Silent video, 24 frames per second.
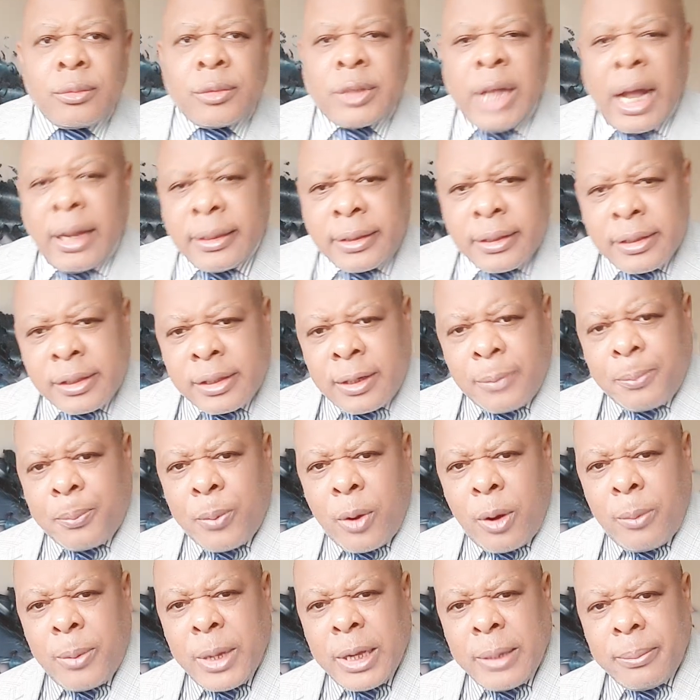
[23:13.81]
That is the
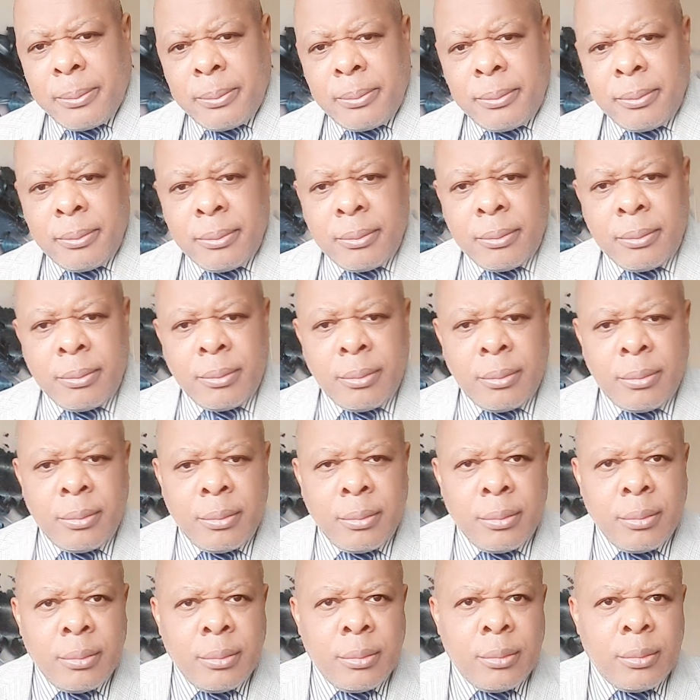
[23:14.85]
problem.
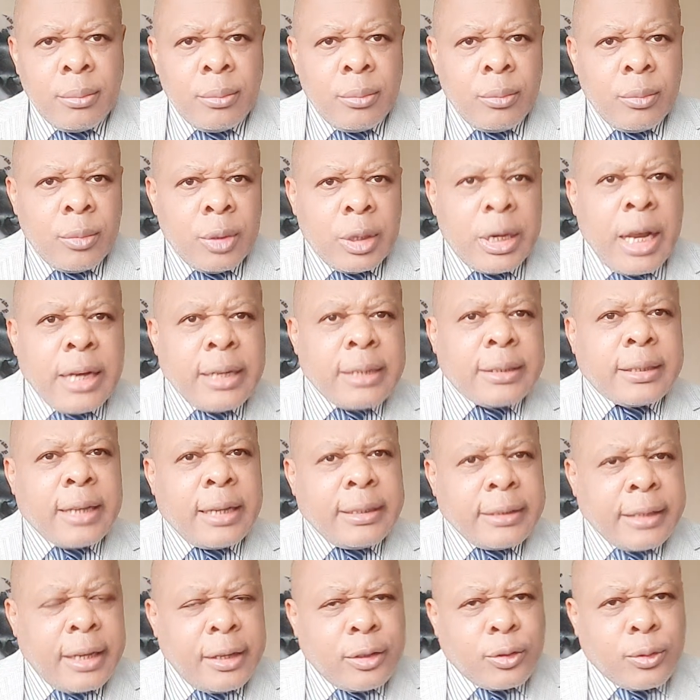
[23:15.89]
Ladies
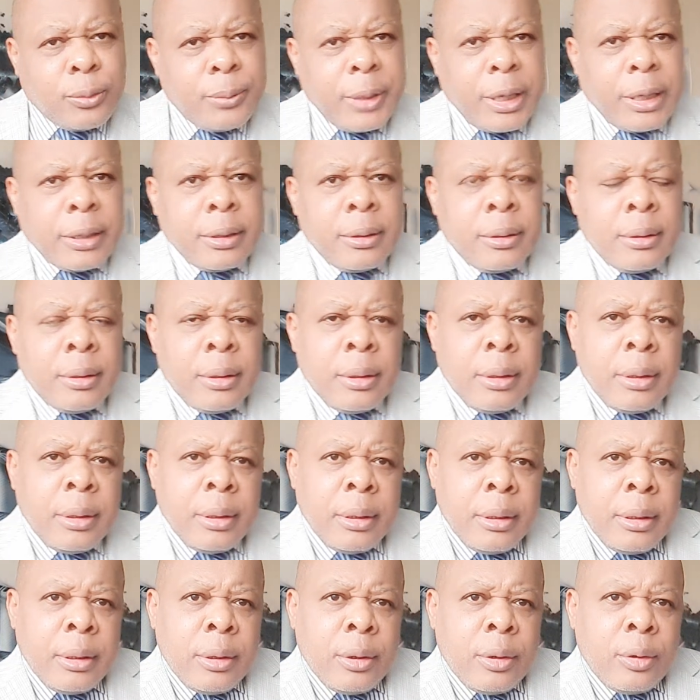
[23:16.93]
and gentlemen,
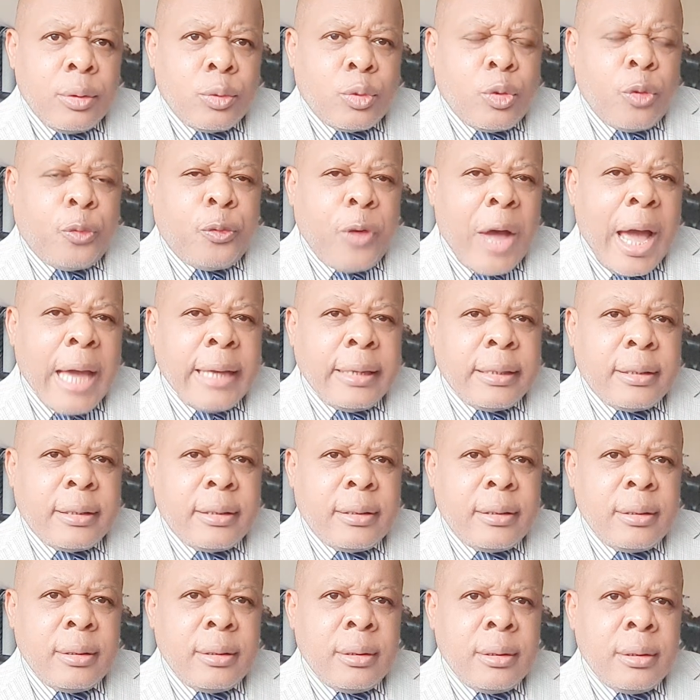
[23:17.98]
to fight
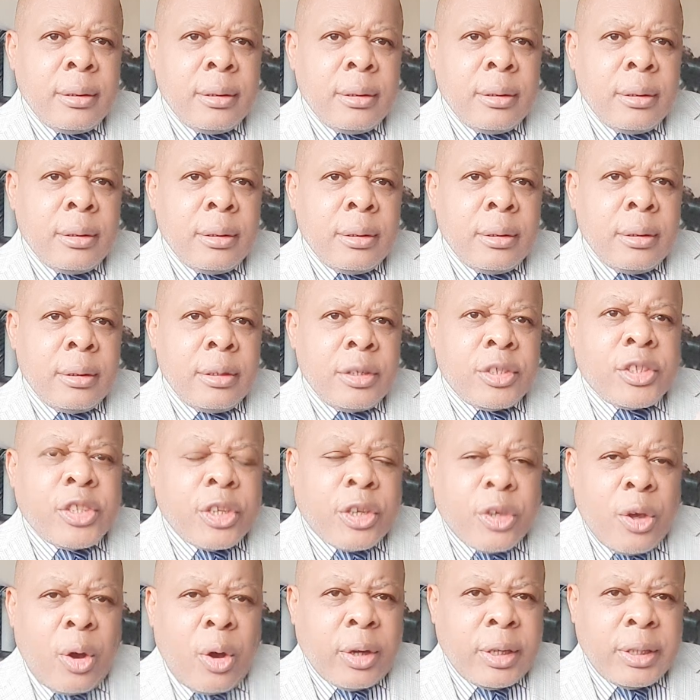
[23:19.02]

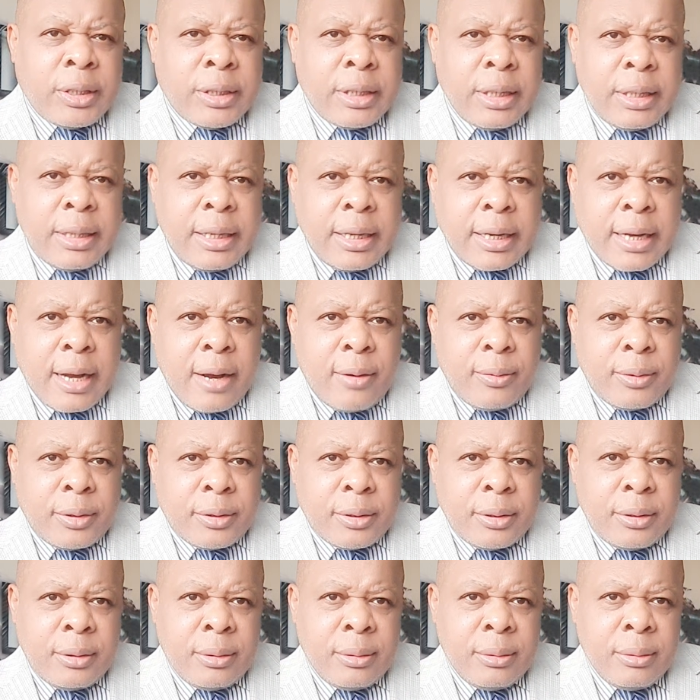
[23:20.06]
security in a
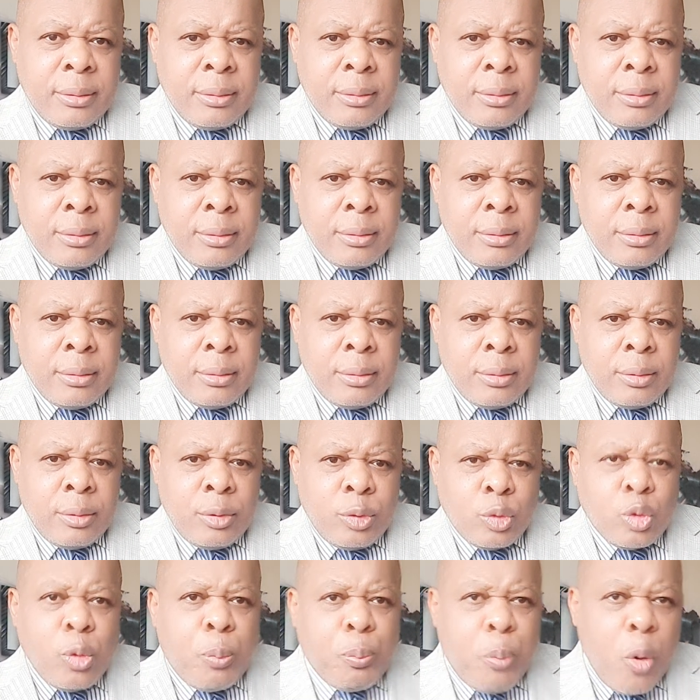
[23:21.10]
country,
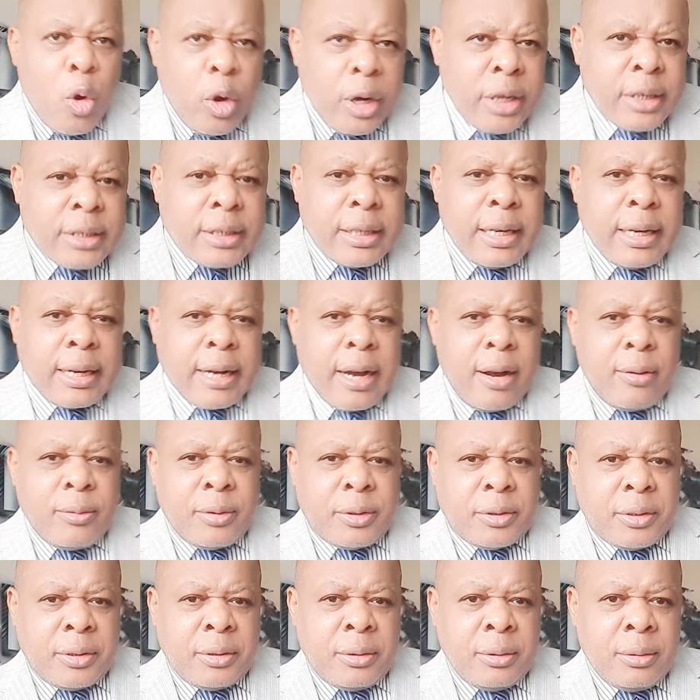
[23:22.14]
to police a
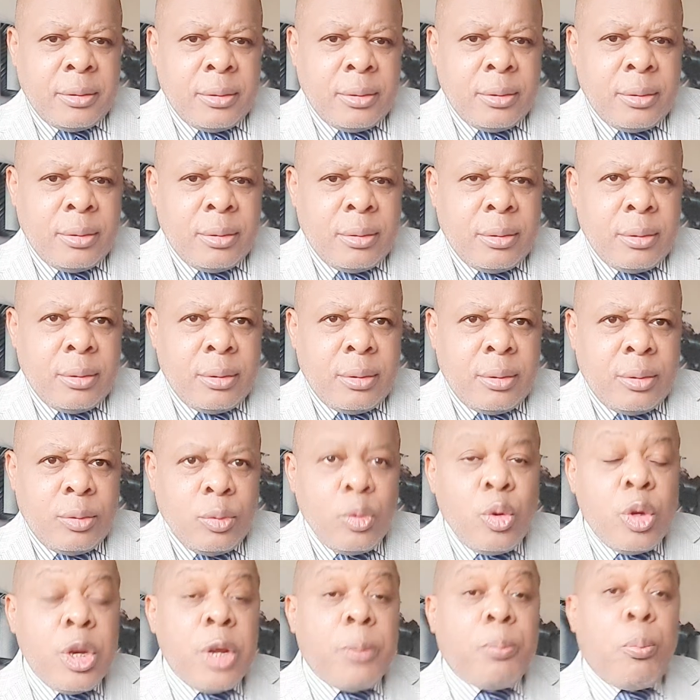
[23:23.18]
country,
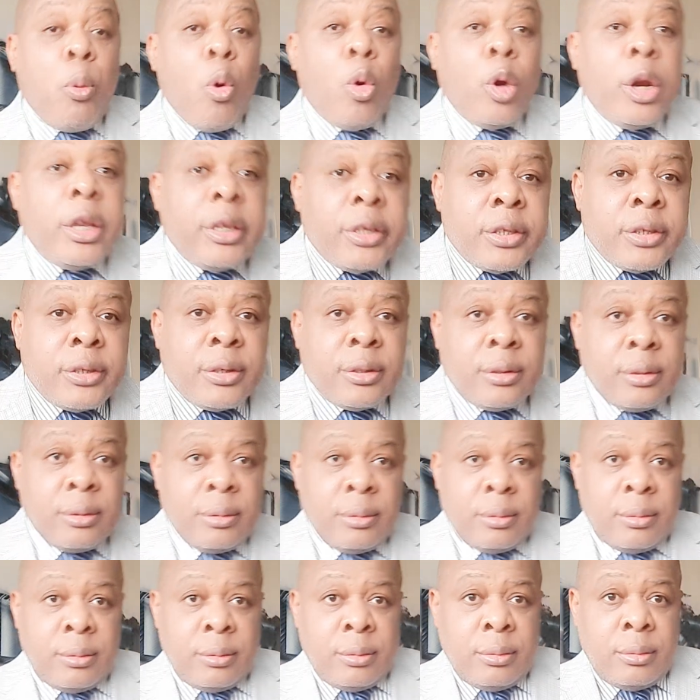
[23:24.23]
you need police.
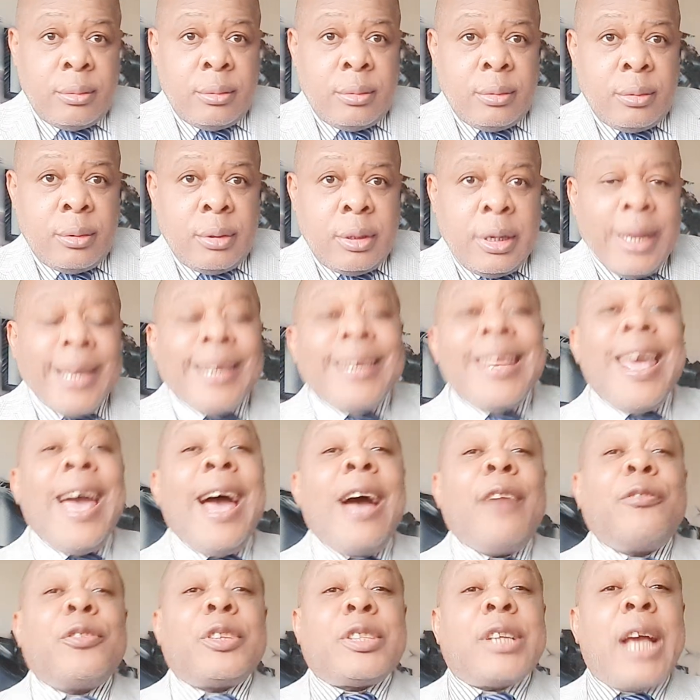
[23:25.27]
They
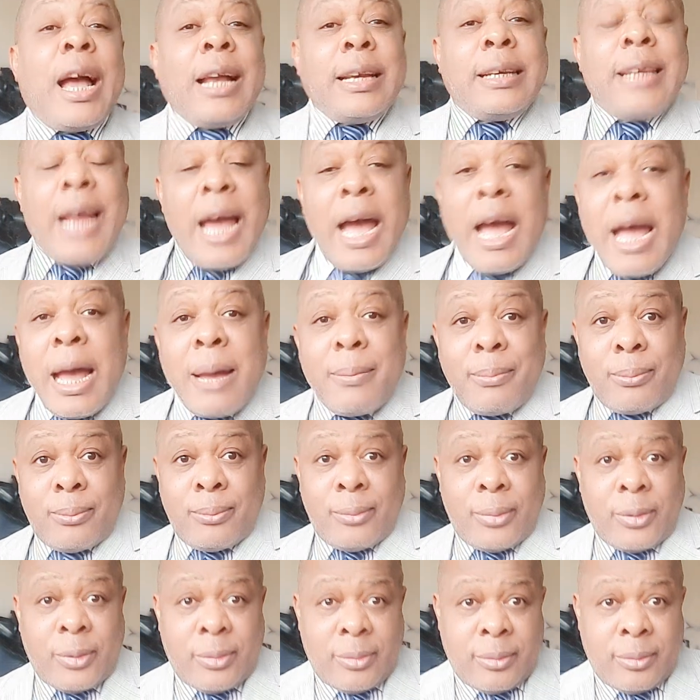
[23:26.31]
have gendarmes.